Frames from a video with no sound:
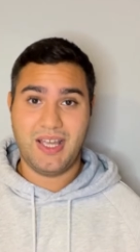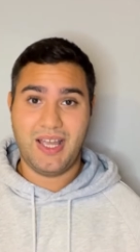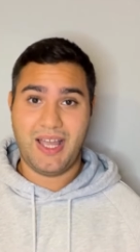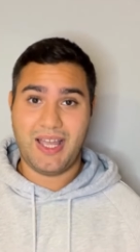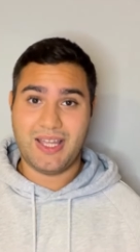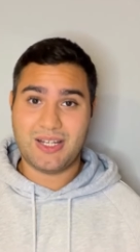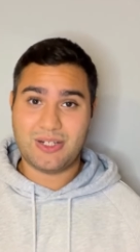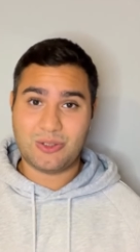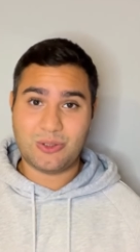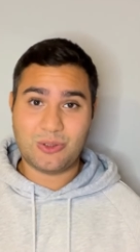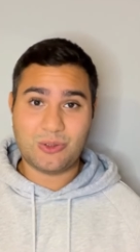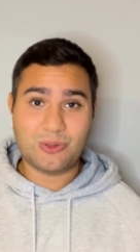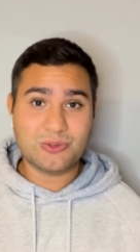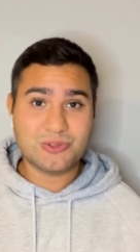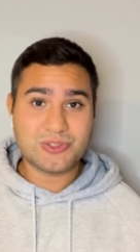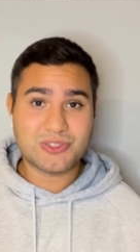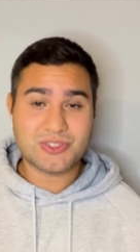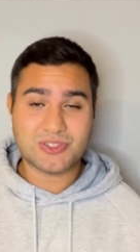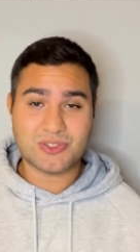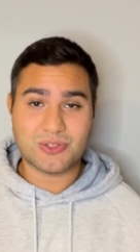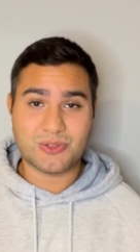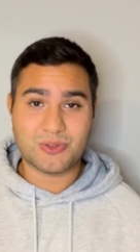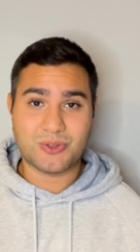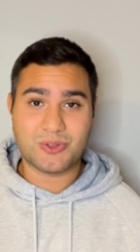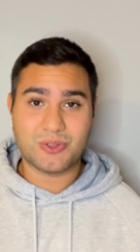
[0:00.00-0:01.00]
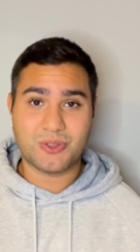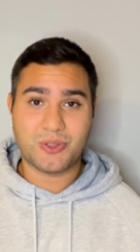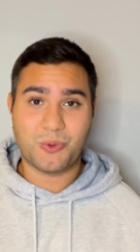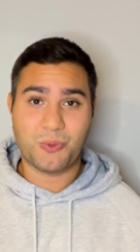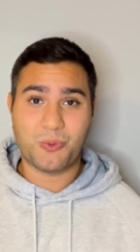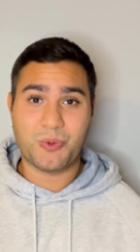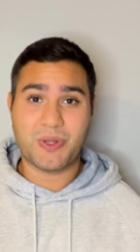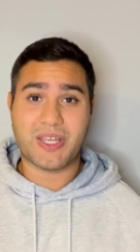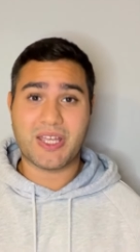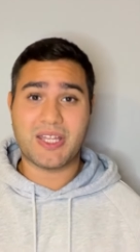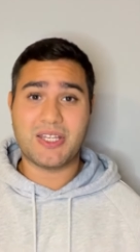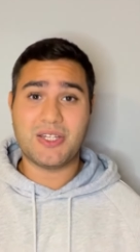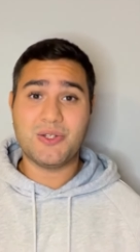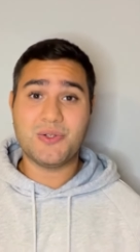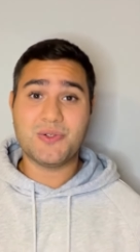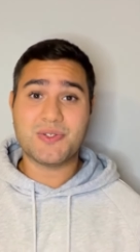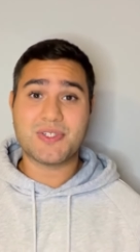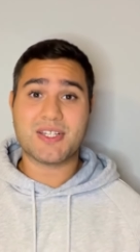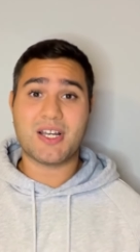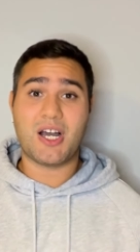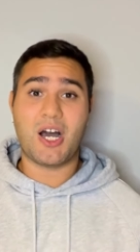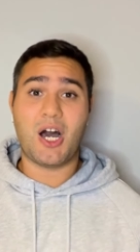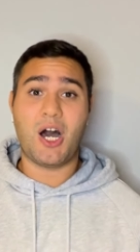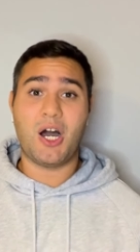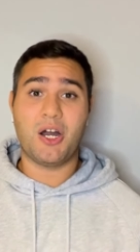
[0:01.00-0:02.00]
And also, we can
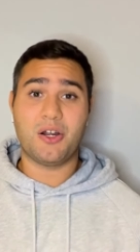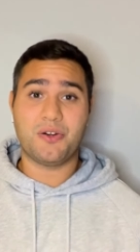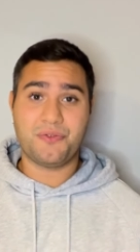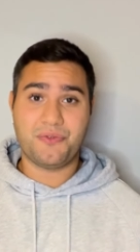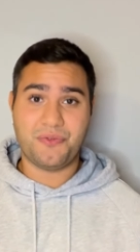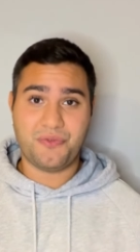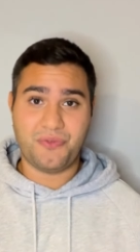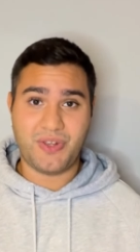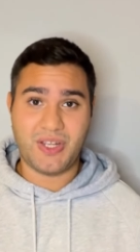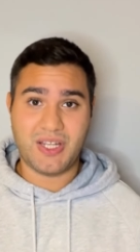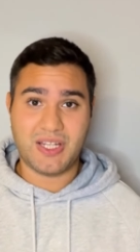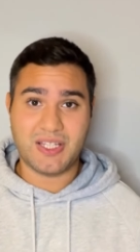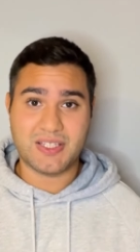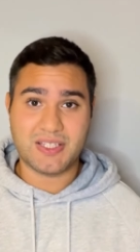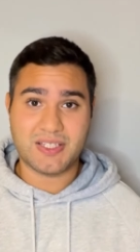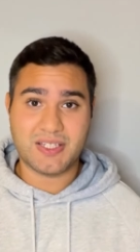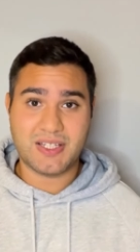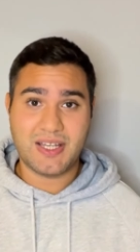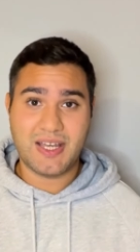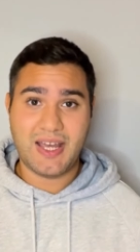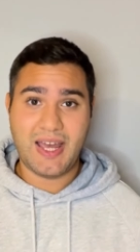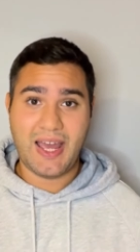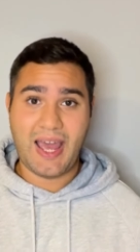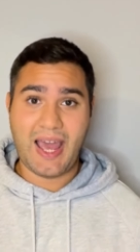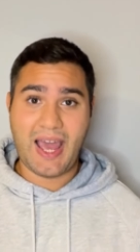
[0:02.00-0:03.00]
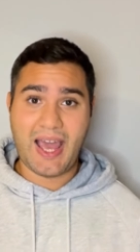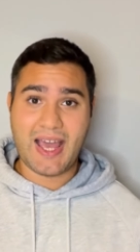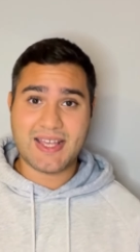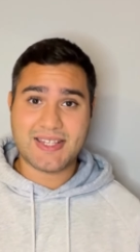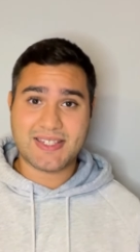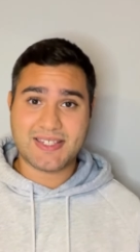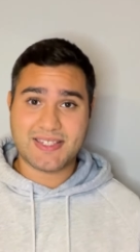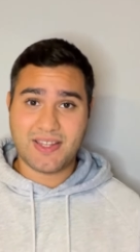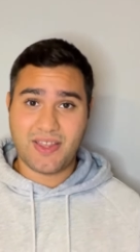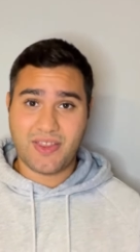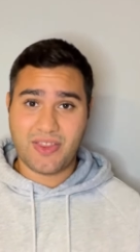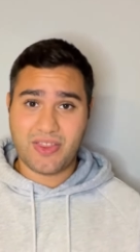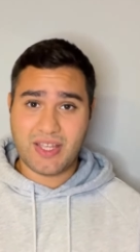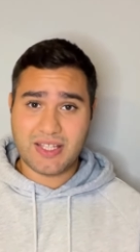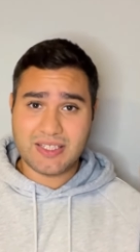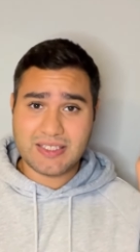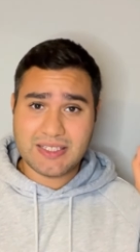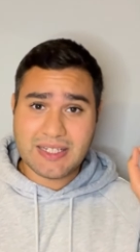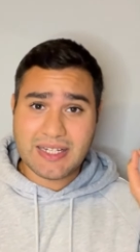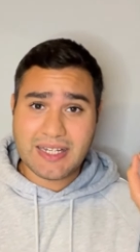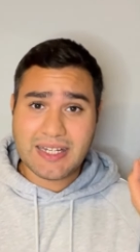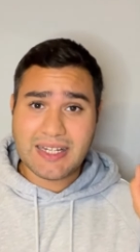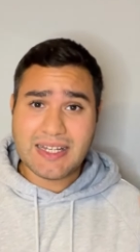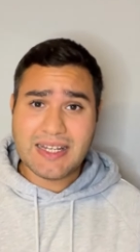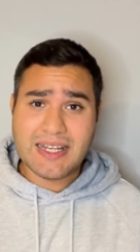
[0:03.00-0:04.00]
use our faith as that
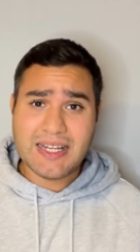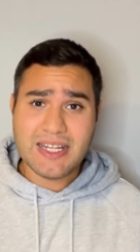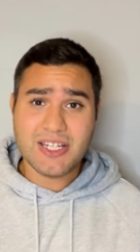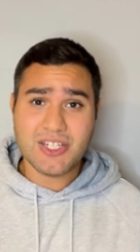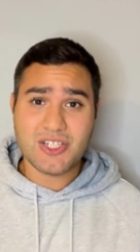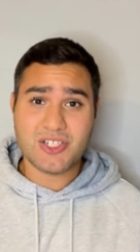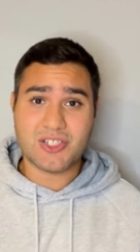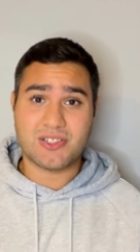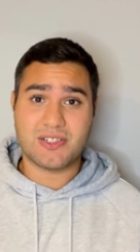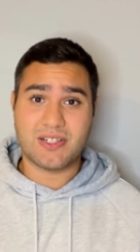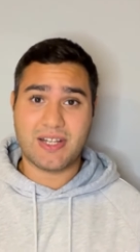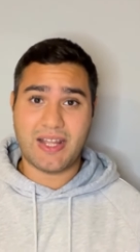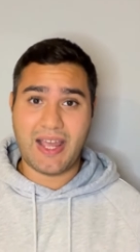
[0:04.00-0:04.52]
ignition